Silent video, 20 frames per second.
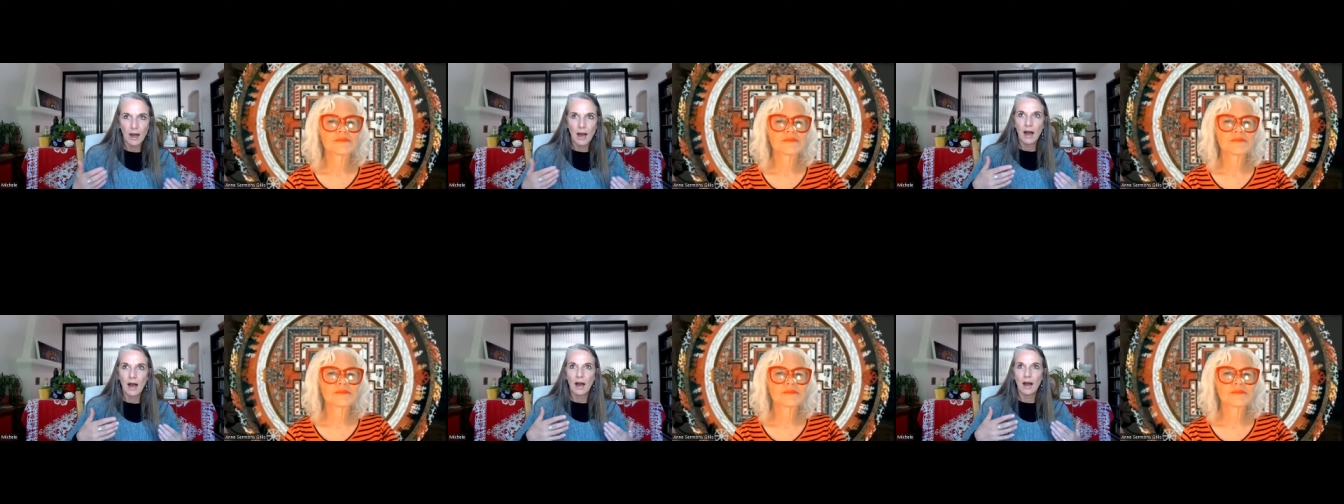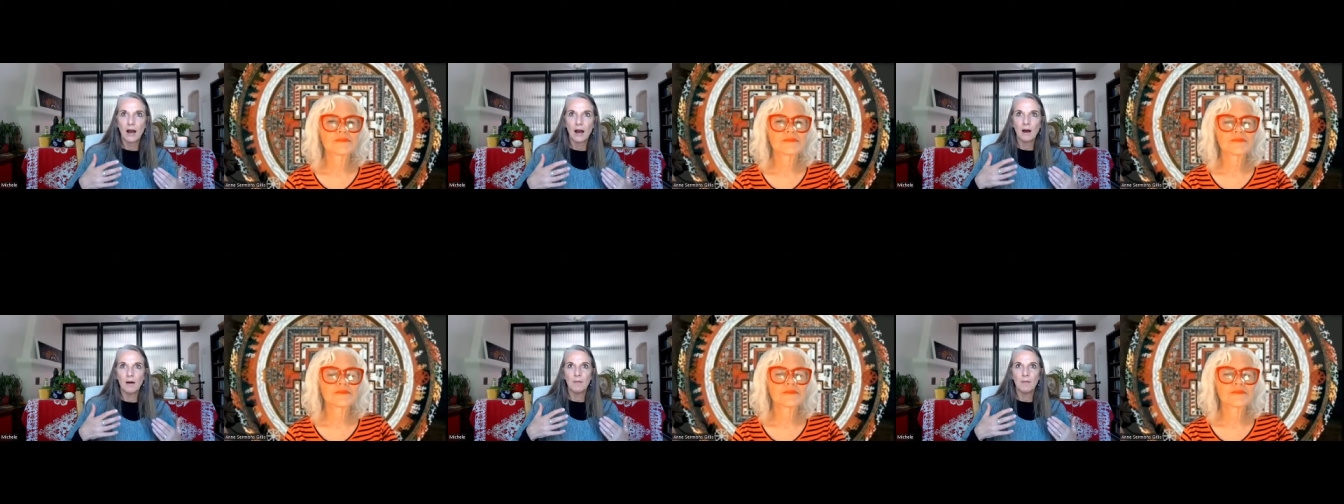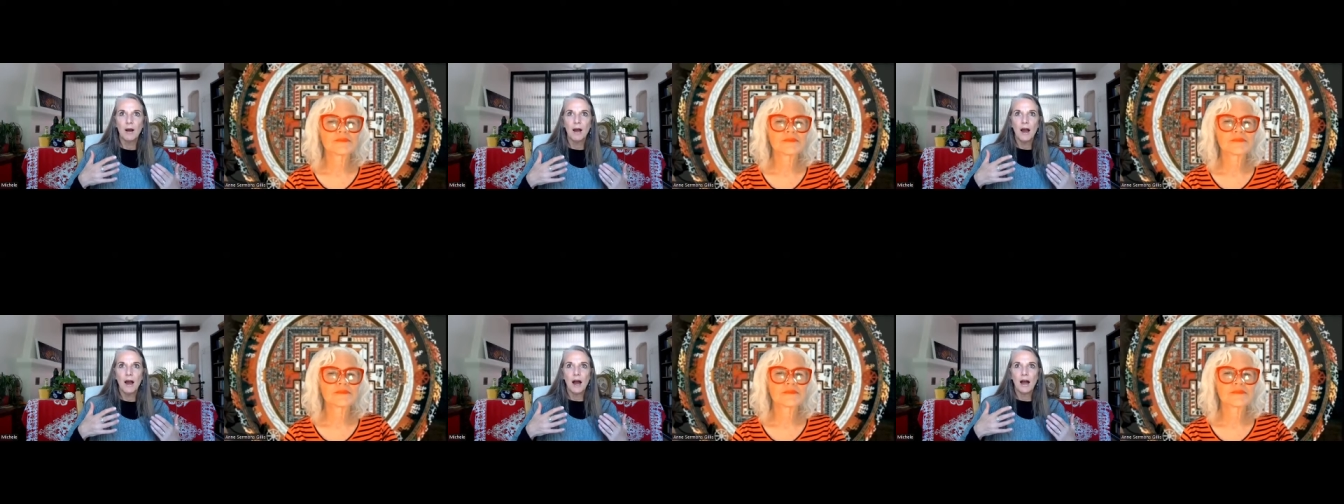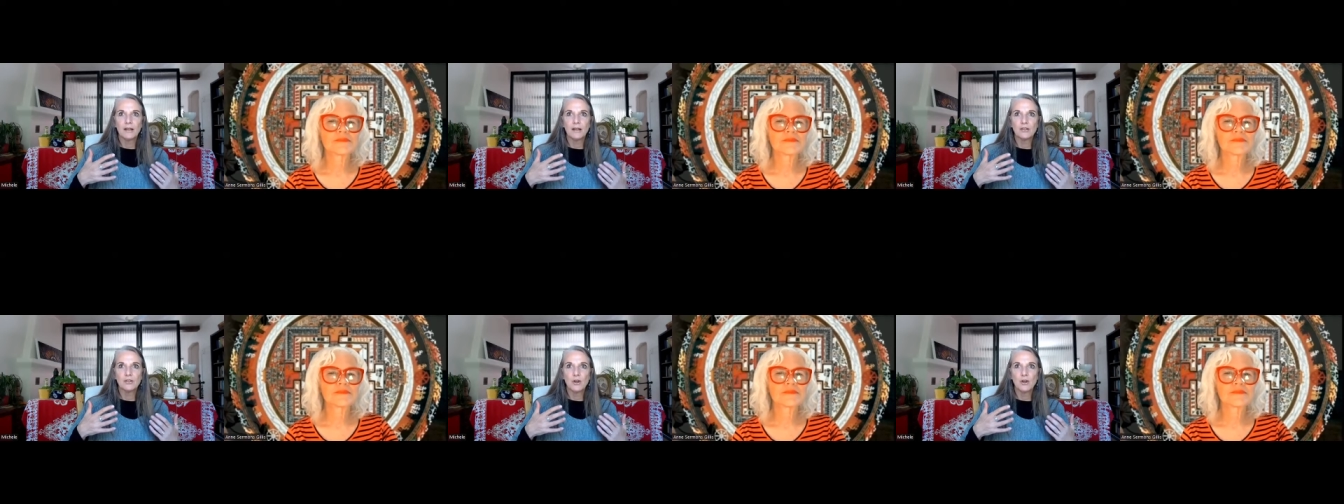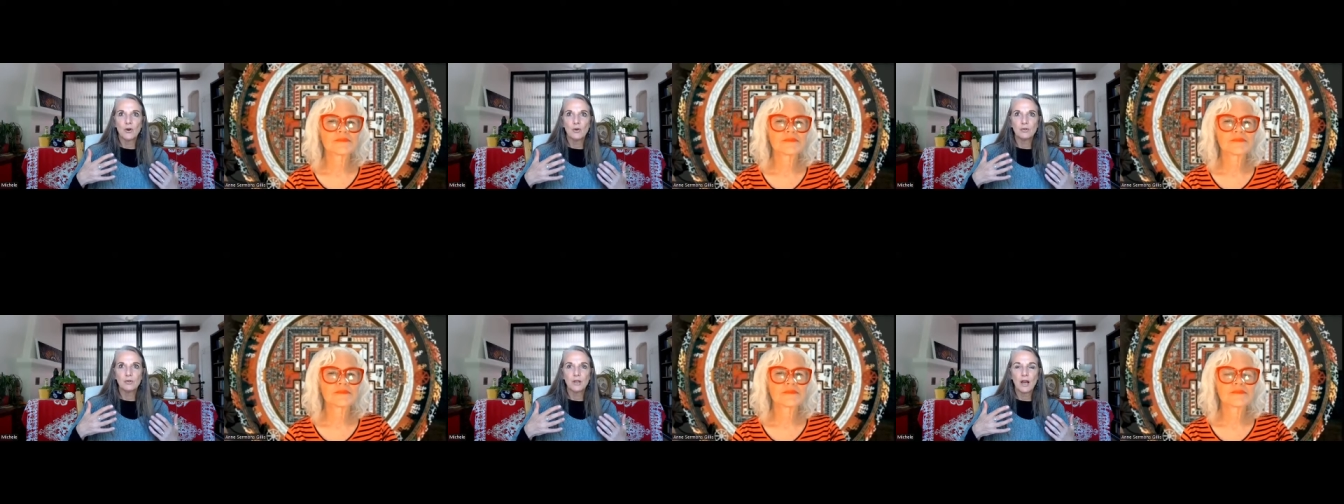I
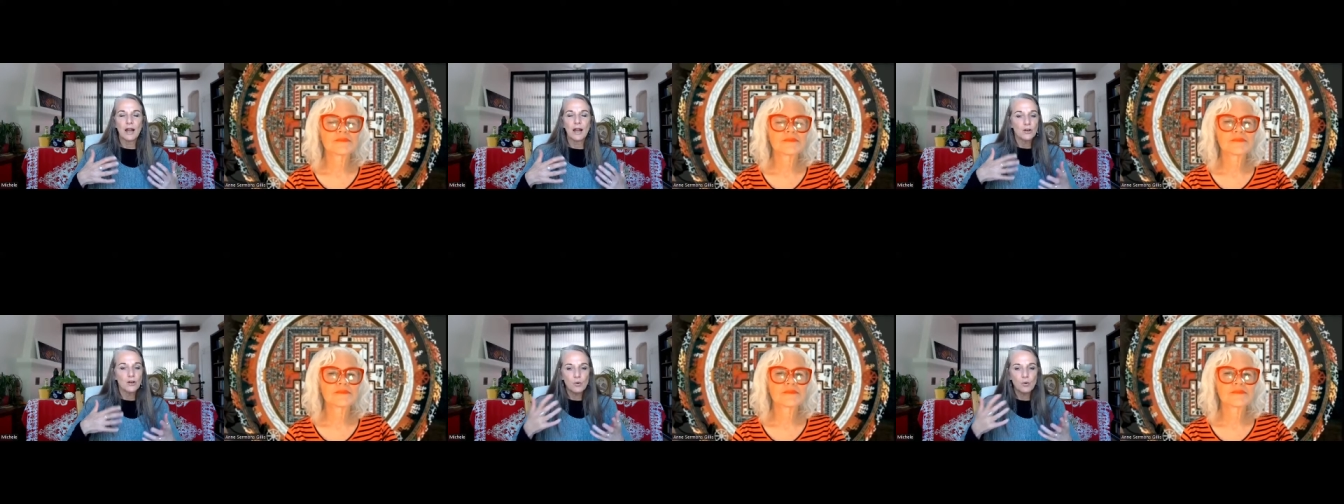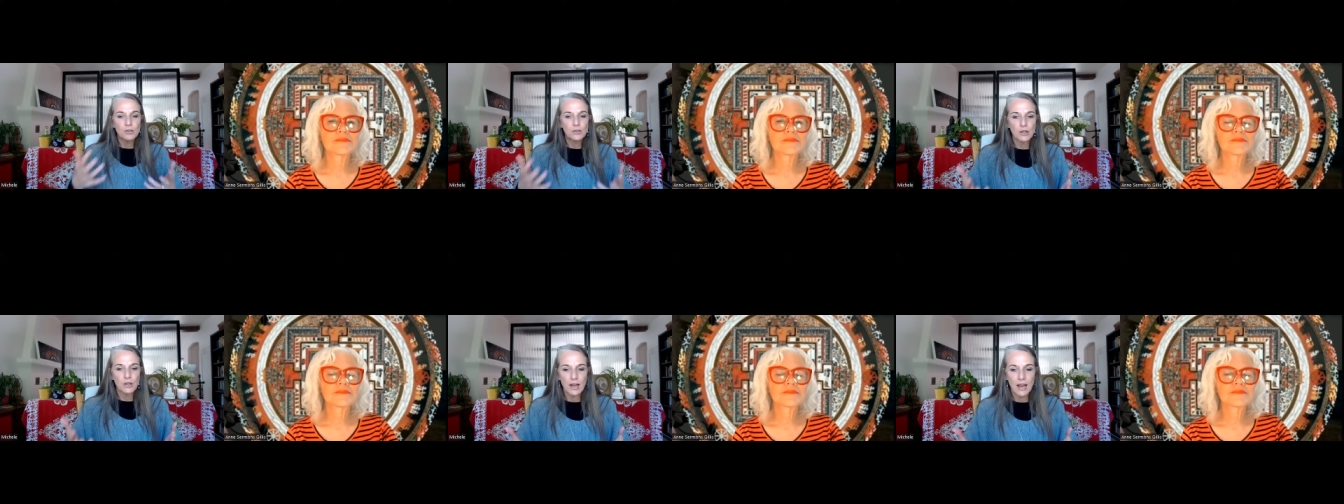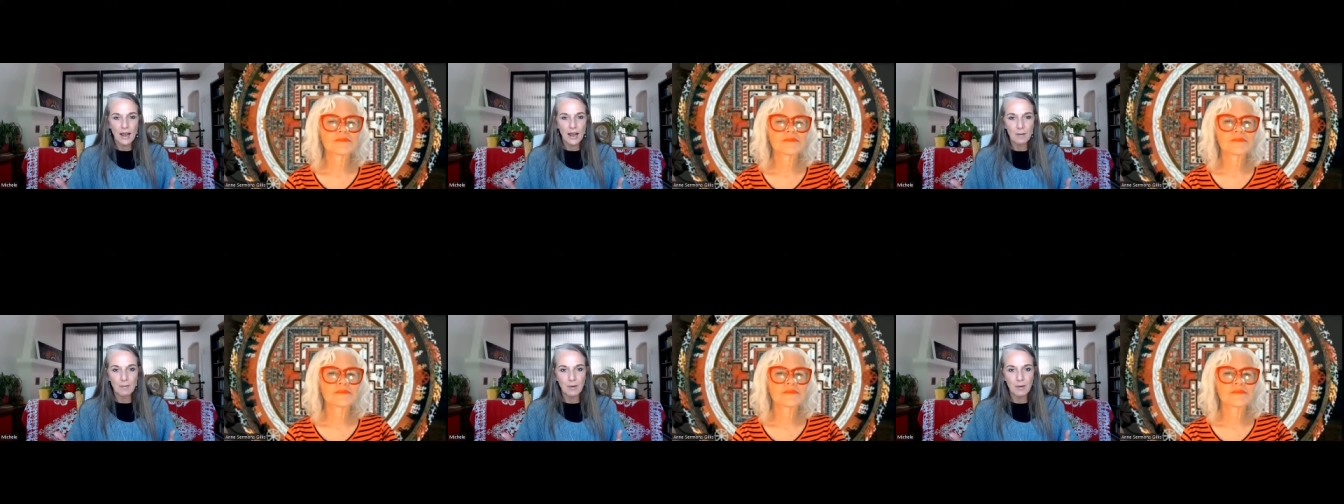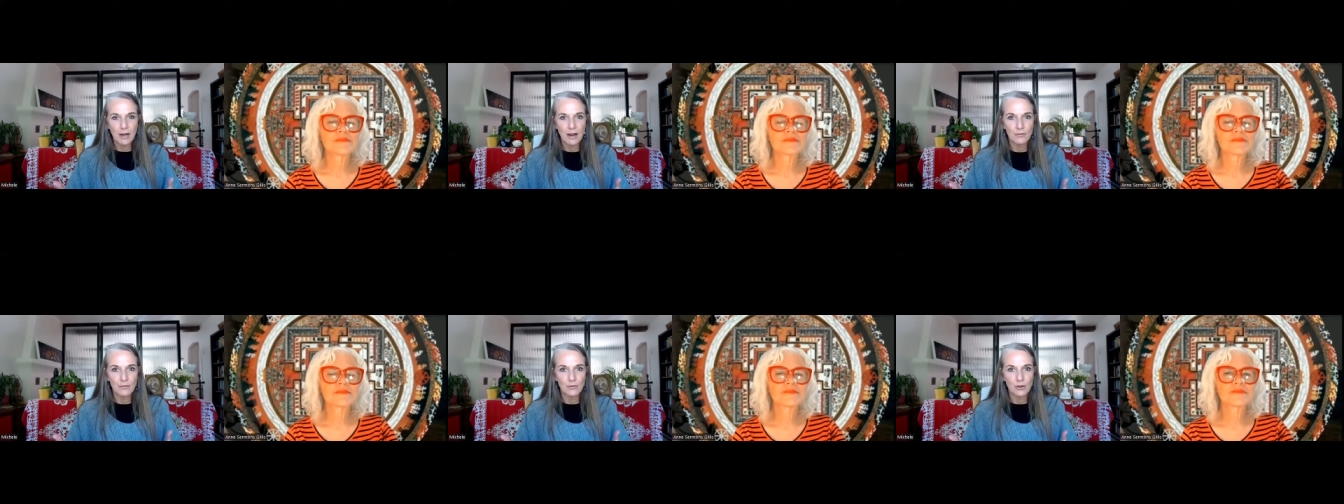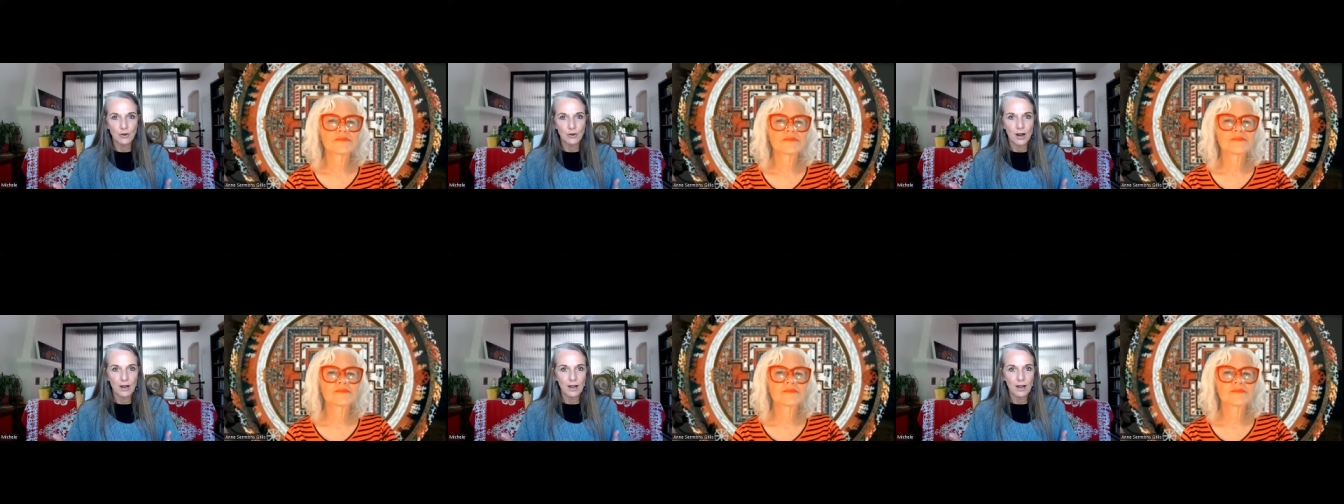know what's going to happen
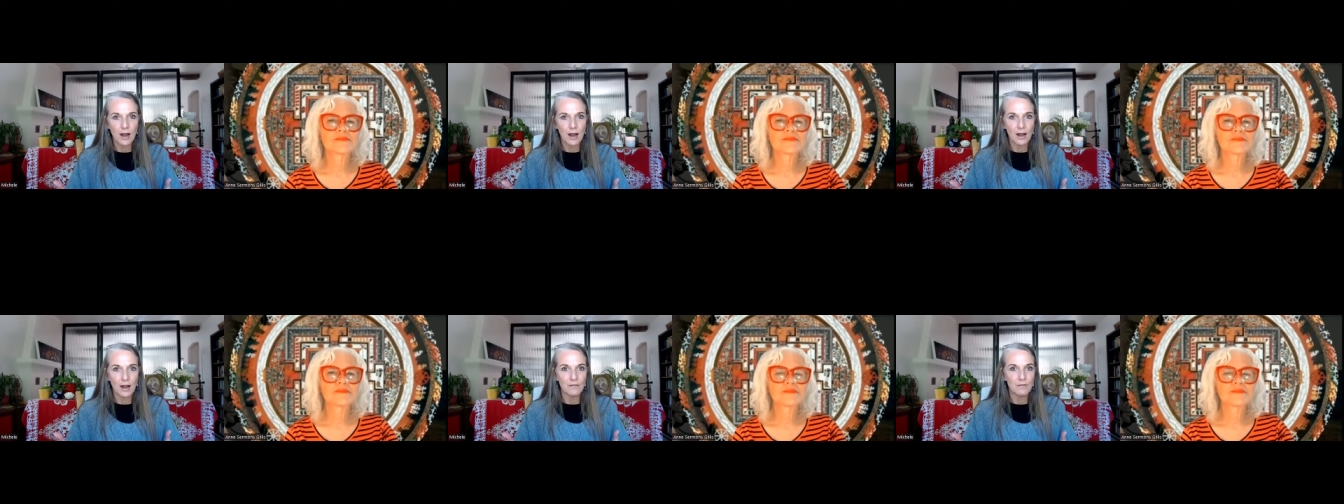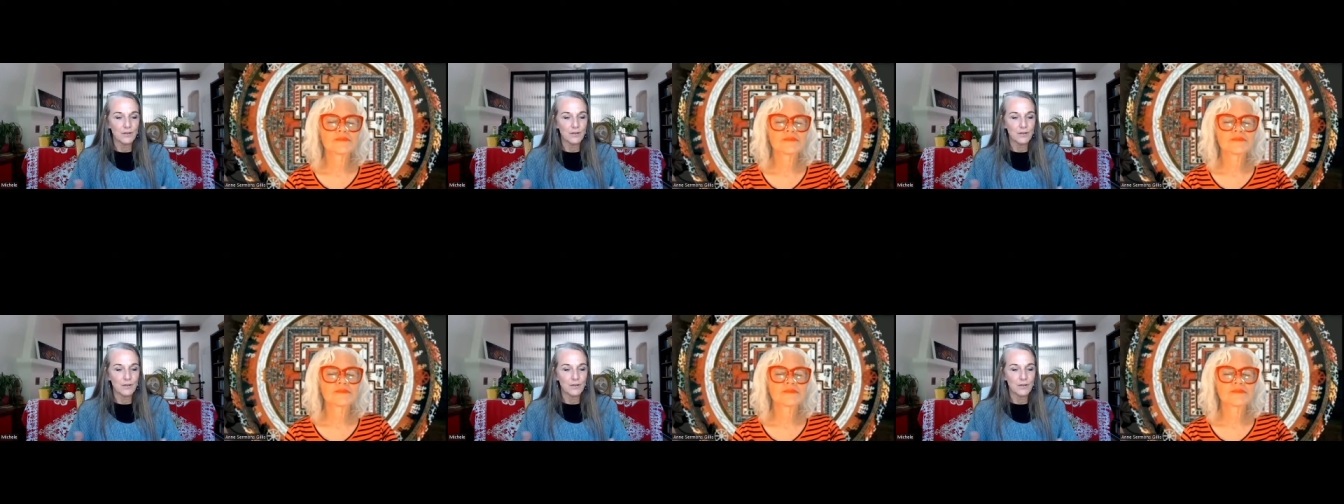after I